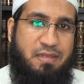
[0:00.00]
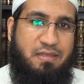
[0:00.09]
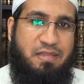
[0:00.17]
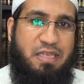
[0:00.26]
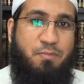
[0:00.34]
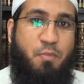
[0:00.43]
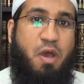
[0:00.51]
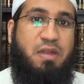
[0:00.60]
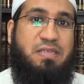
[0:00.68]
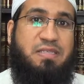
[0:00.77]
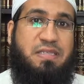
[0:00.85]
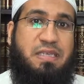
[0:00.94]
the
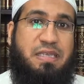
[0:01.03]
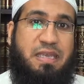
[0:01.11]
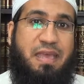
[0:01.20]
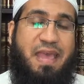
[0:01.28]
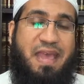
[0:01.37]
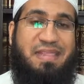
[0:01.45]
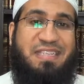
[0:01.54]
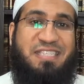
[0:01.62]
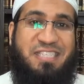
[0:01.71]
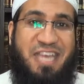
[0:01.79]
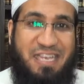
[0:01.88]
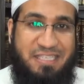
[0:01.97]
modesty and the
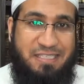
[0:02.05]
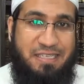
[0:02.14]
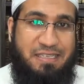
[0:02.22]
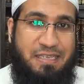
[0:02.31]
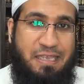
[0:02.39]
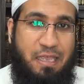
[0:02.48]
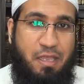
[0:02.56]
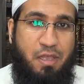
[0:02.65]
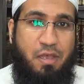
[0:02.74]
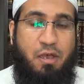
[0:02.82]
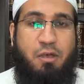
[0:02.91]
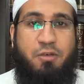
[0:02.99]
chastity
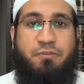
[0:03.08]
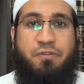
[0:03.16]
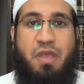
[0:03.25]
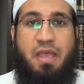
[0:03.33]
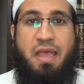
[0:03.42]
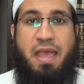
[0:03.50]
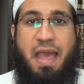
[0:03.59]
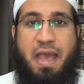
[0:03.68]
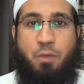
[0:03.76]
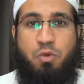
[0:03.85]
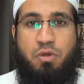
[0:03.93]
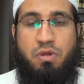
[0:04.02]
of
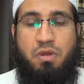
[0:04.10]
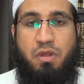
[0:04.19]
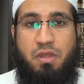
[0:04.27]
our